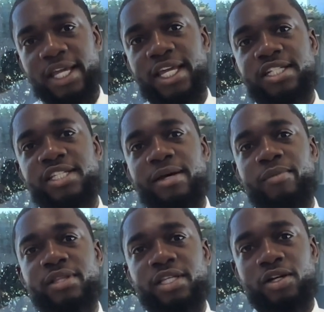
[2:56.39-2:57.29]
get to that
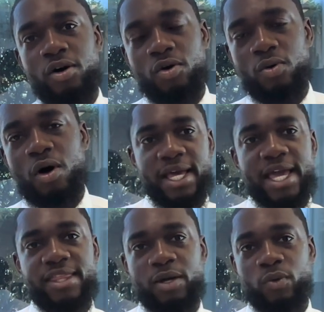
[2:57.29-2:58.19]
monthly goal,
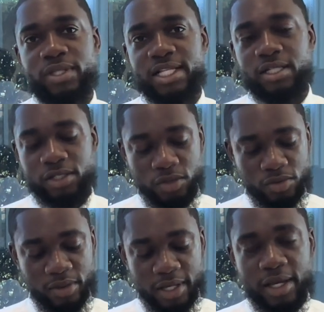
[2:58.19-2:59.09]
and then what that's going to
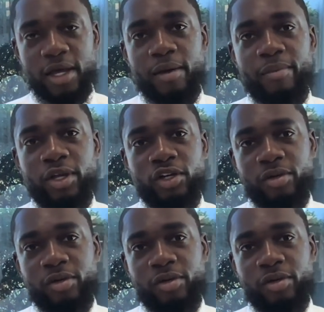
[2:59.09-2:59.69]
do, make your